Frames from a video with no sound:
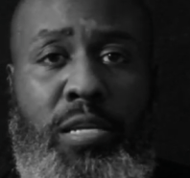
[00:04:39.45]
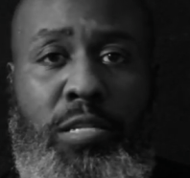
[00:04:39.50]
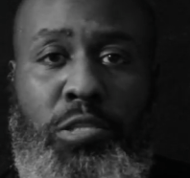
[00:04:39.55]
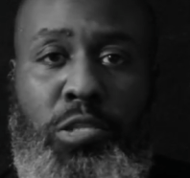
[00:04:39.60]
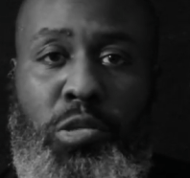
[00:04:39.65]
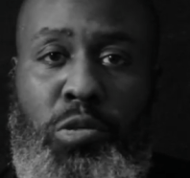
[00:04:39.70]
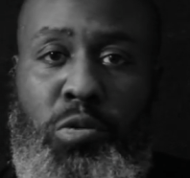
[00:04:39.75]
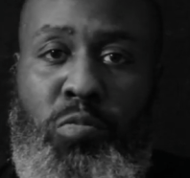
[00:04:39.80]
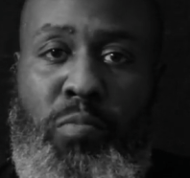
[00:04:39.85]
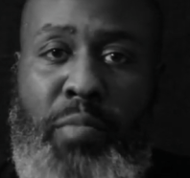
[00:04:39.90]

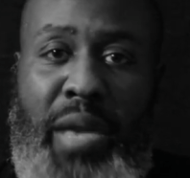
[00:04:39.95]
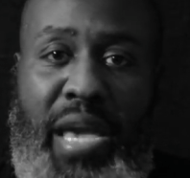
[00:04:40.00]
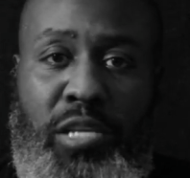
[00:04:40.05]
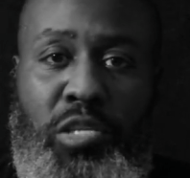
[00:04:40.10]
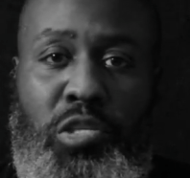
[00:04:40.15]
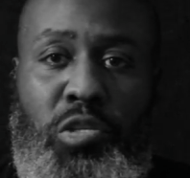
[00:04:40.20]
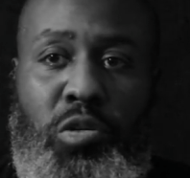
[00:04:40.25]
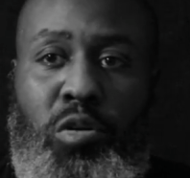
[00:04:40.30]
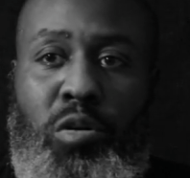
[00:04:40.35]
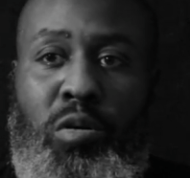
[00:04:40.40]
to make
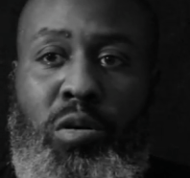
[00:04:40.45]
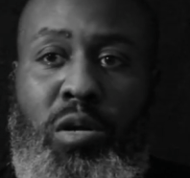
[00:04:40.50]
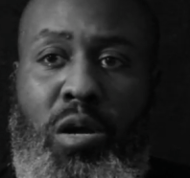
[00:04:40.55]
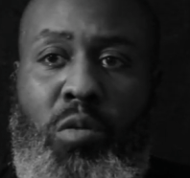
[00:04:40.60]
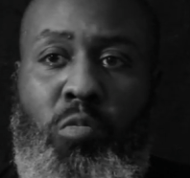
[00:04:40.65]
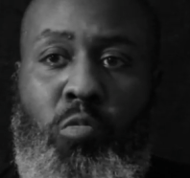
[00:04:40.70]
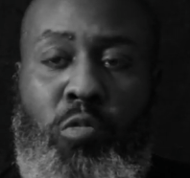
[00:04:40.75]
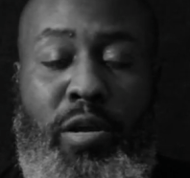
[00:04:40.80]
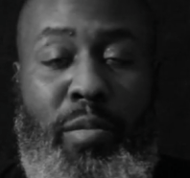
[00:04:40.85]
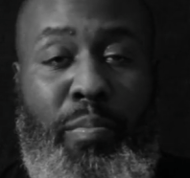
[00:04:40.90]
sure
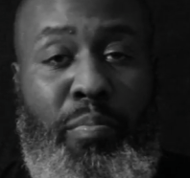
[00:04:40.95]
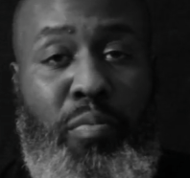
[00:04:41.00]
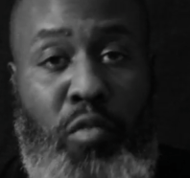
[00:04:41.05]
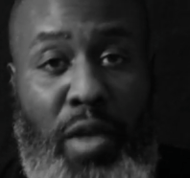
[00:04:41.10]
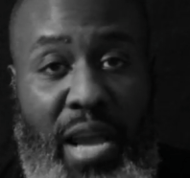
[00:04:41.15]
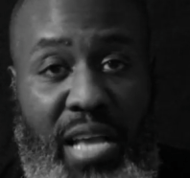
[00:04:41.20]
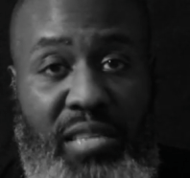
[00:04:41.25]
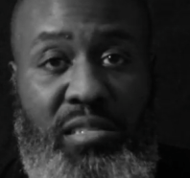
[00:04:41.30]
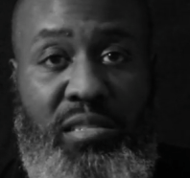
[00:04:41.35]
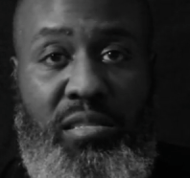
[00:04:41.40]
we're a
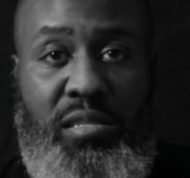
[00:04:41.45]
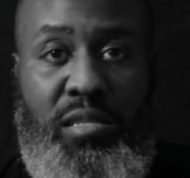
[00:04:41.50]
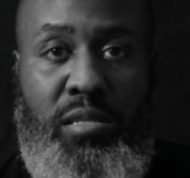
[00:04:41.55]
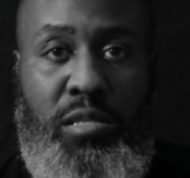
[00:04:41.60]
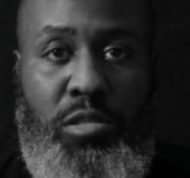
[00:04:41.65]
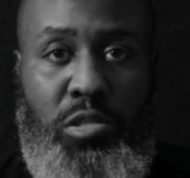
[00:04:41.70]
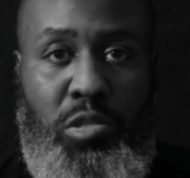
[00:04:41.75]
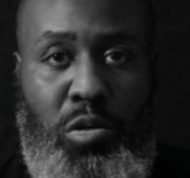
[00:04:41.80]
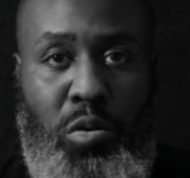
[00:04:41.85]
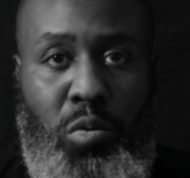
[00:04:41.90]
presence in
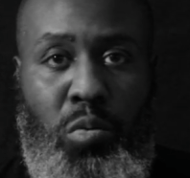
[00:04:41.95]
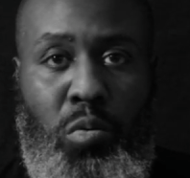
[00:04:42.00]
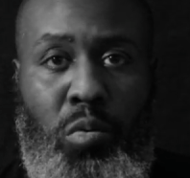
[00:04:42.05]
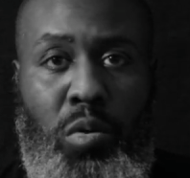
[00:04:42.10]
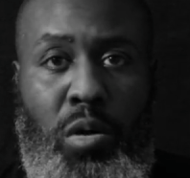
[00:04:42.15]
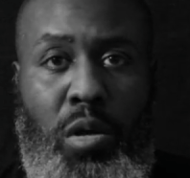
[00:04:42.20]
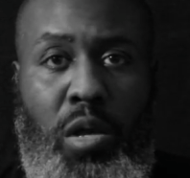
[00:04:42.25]
the school.